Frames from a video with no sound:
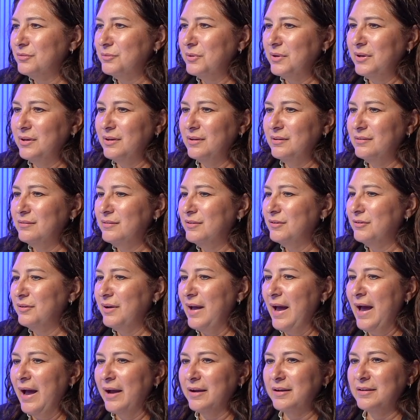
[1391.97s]
We do an
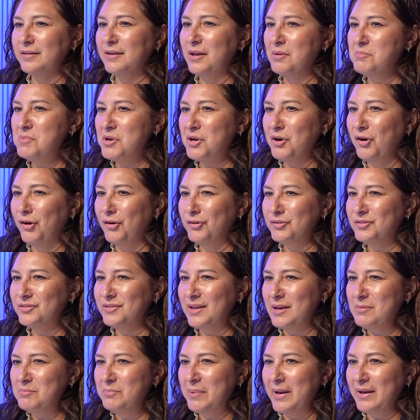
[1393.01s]
academic
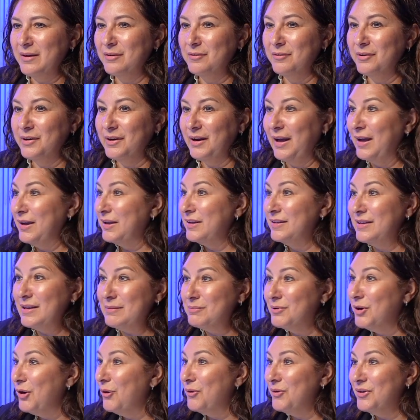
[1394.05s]
all-state banquet. I could
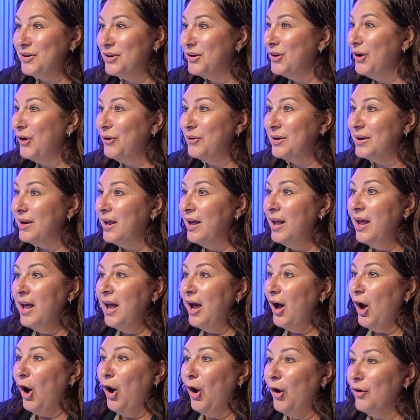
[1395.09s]
keep going and going.
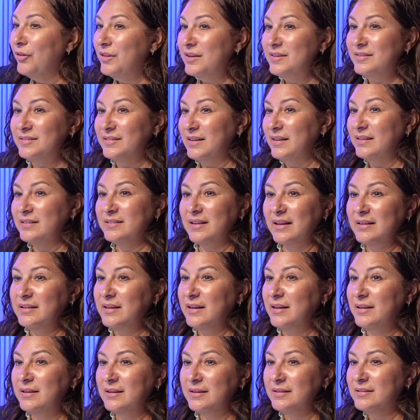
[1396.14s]
All these things I
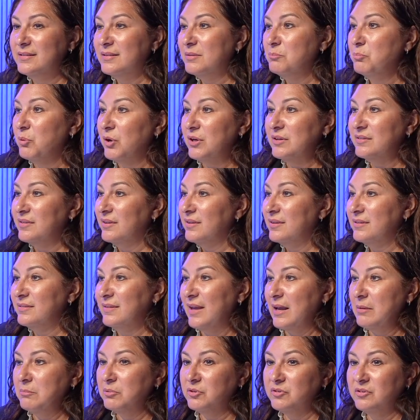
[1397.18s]
needed to bring to the
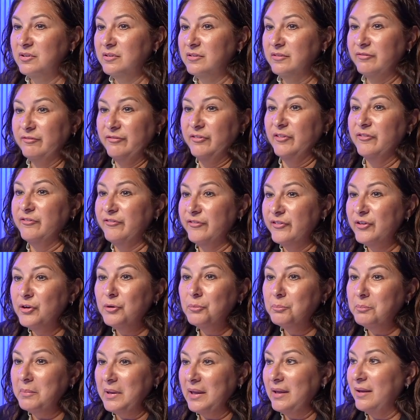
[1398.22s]
table to
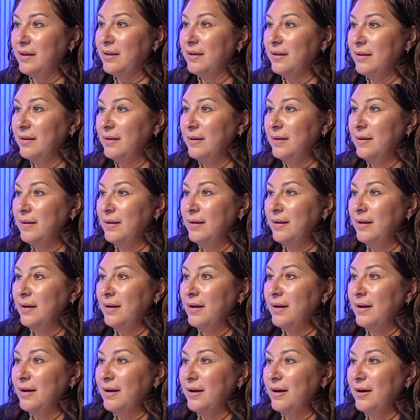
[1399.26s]
fulfill me.
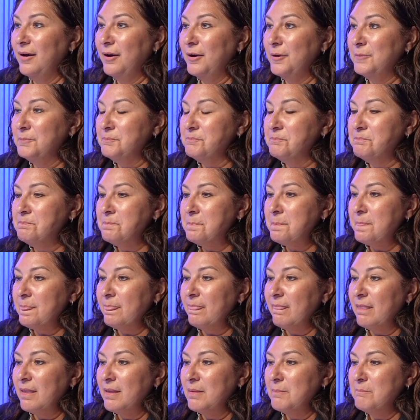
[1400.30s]
Uh-huh.
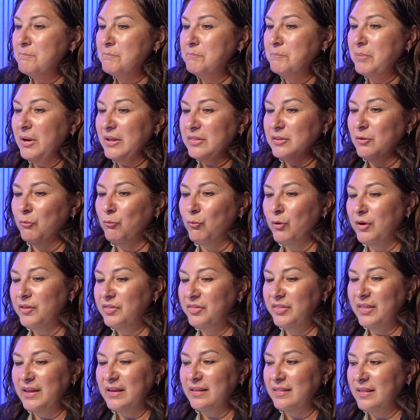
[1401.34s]
But the one
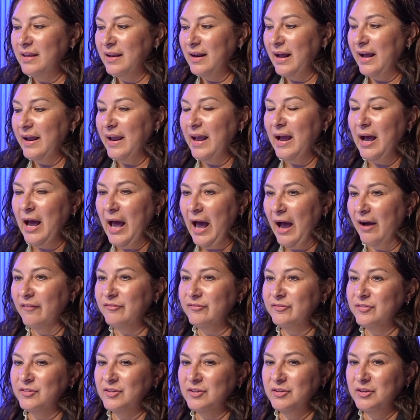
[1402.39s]
thing that I
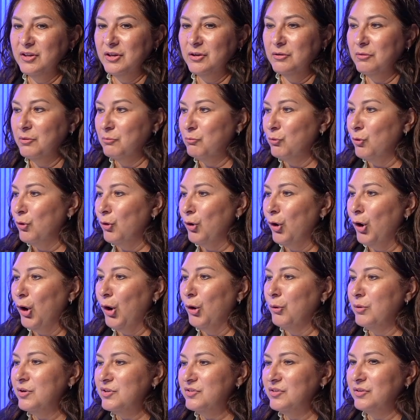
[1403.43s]
have to do and will
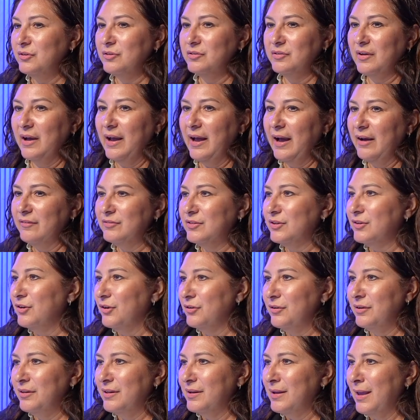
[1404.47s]
always do is I have to
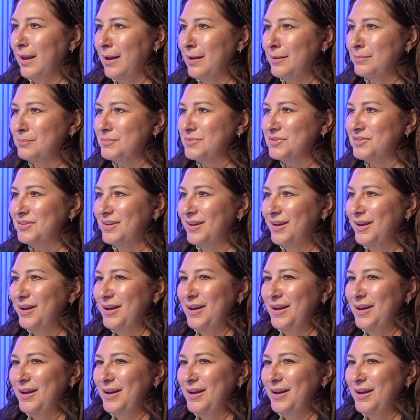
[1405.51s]
go to the games. Yeah.